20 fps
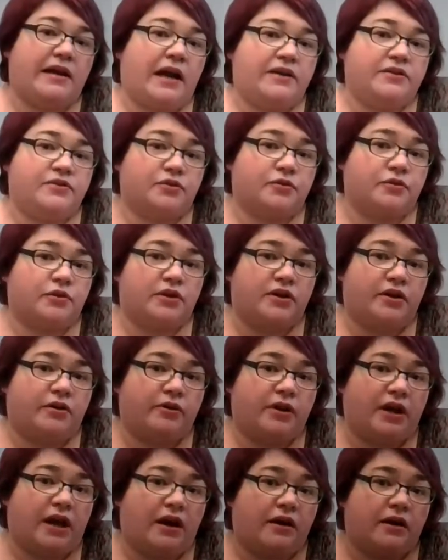I truly
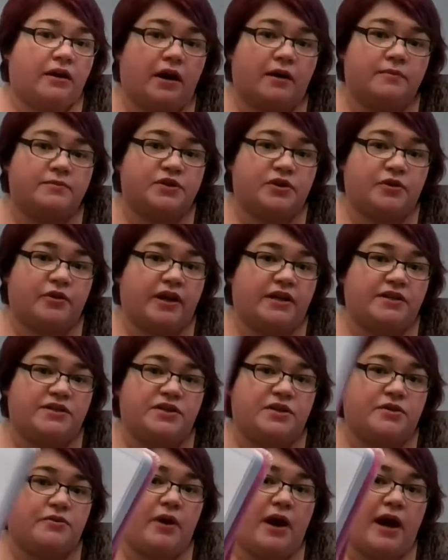don't care. I'm showing it
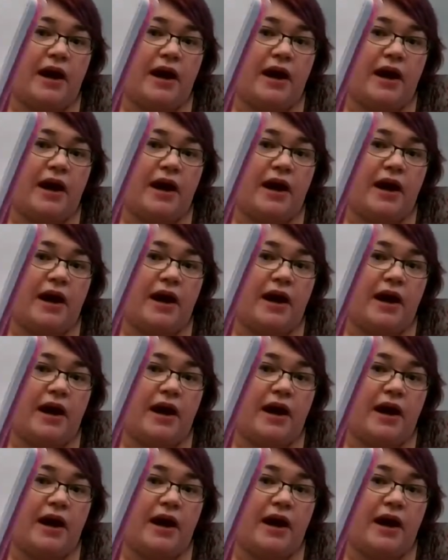to you.